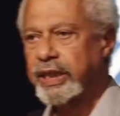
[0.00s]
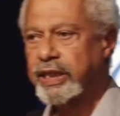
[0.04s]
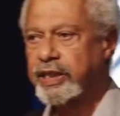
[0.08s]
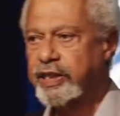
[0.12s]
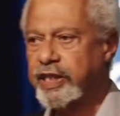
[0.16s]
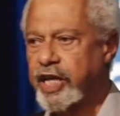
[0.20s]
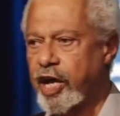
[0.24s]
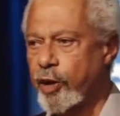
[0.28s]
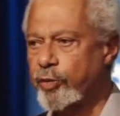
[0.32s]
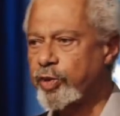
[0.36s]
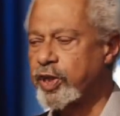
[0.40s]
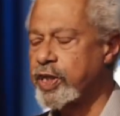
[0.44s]
at these
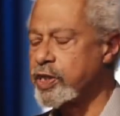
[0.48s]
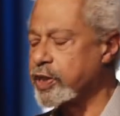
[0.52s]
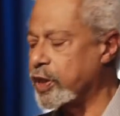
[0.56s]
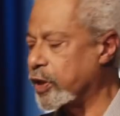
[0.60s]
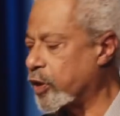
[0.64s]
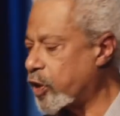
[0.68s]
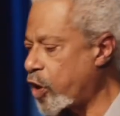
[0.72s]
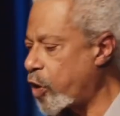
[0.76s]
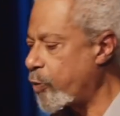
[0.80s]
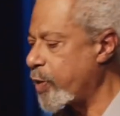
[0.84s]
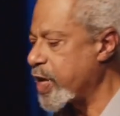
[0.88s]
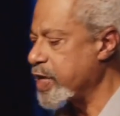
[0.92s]
captions and
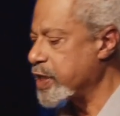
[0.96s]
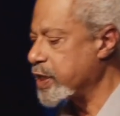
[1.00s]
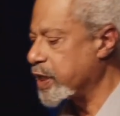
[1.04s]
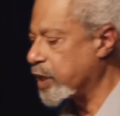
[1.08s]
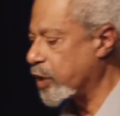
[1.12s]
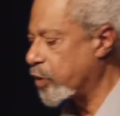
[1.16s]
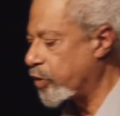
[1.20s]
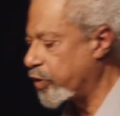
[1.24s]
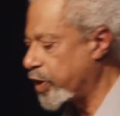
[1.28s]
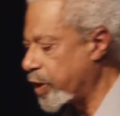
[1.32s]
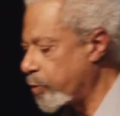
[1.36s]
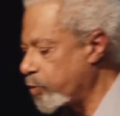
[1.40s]
commenting
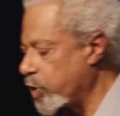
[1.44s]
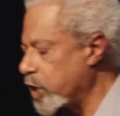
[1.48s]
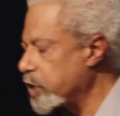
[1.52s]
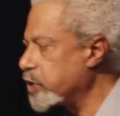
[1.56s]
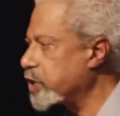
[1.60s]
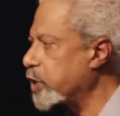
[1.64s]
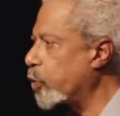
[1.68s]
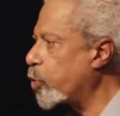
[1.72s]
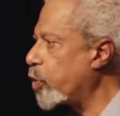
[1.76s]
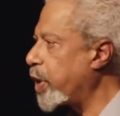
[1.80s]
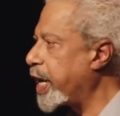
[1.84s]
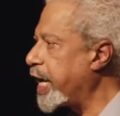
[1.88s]
on them is
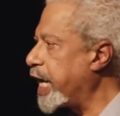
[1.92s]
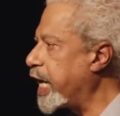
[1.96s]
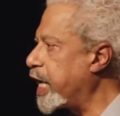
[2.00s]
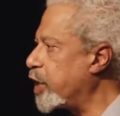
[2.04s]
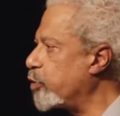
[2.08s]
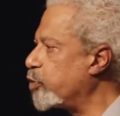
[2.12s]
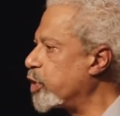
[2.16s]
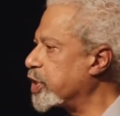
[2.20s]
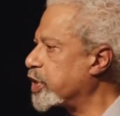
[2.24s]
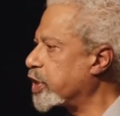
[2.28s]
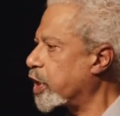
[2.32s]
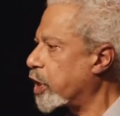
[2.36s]
the way
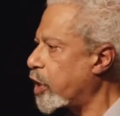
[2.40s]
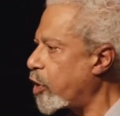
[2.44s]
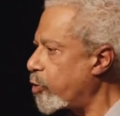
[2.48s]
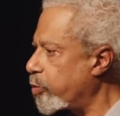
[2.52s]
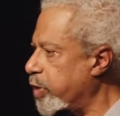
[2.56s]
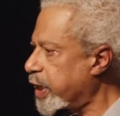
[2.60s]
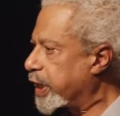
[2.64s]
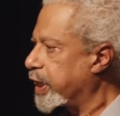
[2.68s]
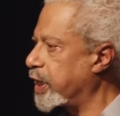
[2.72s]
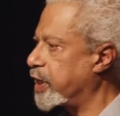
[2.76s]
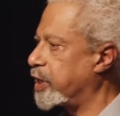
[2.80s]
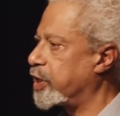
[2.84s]
in which a
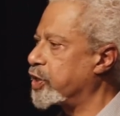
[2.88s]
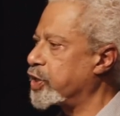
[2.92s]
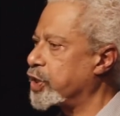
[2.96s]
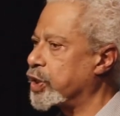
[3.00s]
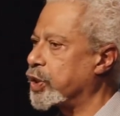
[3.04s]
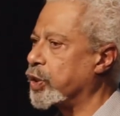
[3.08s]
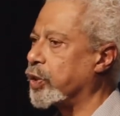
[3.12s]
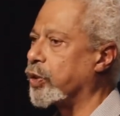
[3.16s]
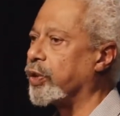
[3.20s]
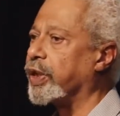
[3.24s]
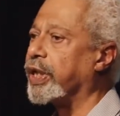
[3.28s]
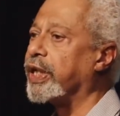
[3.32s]
complicated
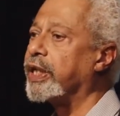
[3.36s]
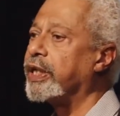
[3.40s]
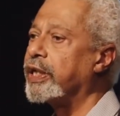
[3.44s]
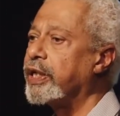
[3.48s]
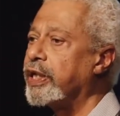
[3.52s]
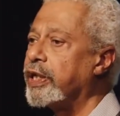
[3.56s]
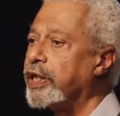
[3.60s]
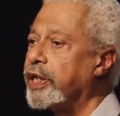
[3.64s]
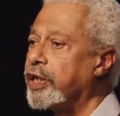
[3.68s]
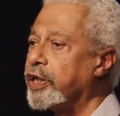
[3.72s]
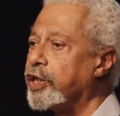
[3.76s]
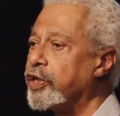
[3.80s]
story
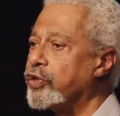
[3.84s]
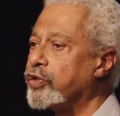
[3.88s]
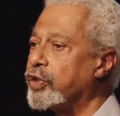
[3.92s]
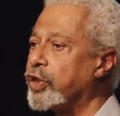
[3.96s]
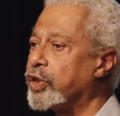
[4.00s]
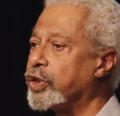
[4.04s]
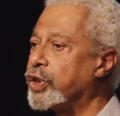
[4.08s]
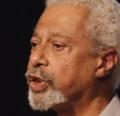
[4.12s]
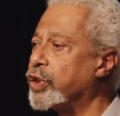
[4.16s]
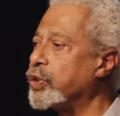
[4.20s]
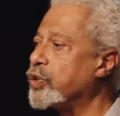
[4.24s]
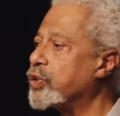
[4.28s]
is
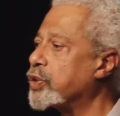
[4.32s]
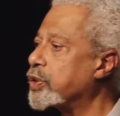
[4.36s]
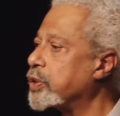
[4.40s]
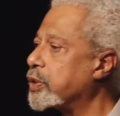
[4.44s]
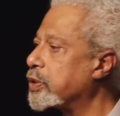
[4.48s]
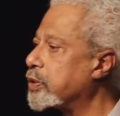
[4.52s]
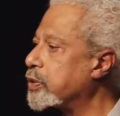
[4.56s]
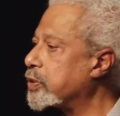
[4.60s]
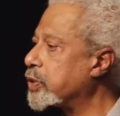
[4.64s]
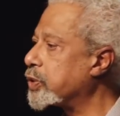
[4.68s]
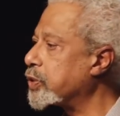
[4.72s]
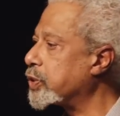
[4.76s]
reduced
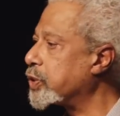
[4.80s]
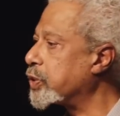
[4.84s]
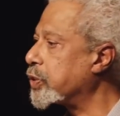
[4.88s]
to